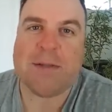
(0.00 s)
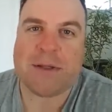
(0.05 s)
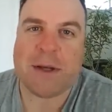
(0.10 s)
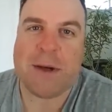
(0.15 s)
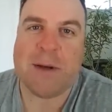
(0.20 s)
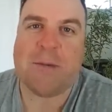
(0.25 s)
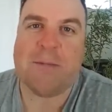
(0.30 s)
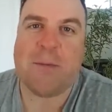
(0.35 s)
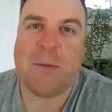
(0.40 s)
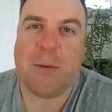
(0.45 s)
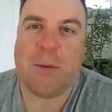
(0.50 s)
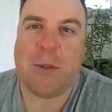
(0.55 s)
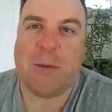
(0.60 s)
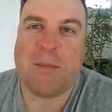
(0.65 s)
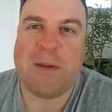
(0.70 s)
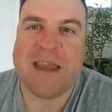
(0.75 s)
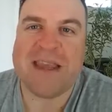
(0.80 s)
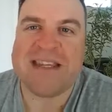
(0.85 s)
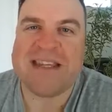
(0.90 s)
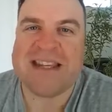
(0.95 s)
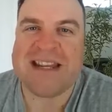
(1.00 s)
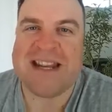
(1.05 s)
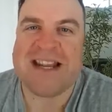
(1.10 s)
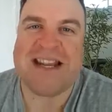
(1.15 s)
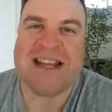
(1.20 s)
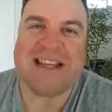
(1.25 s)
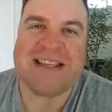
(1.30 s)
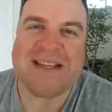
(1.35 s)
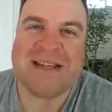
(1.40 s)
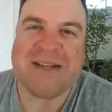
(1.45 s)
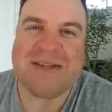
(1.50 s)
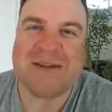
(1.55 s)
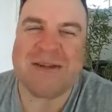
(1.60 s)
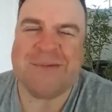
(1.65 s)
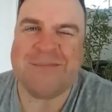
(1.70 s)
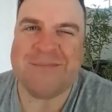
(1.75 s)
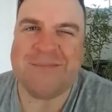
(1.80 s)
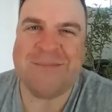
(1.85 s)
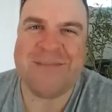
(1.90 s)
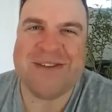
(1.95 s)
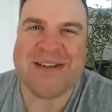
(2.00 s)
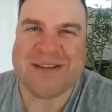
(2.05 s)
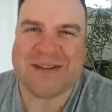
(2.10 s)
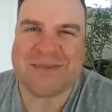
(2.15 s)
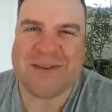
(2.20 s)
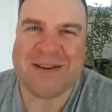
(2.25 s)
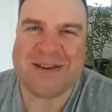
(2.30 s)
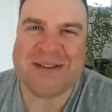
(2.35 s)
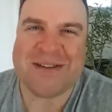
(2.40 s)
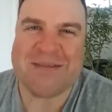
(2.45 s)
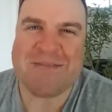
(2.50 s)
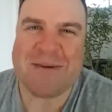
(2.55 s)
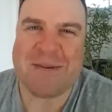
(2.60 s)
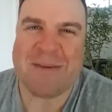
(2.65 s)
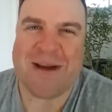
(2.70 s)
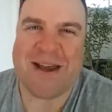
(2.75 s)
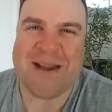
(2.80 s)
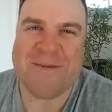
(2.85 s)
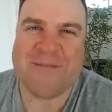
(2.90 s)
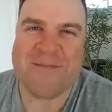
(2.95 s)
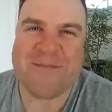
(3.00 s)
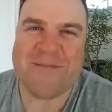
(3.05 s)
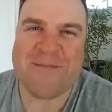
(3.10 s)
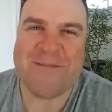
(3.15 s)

So all the best, and I'll see you soon. Cheers, folks. Bye-bye.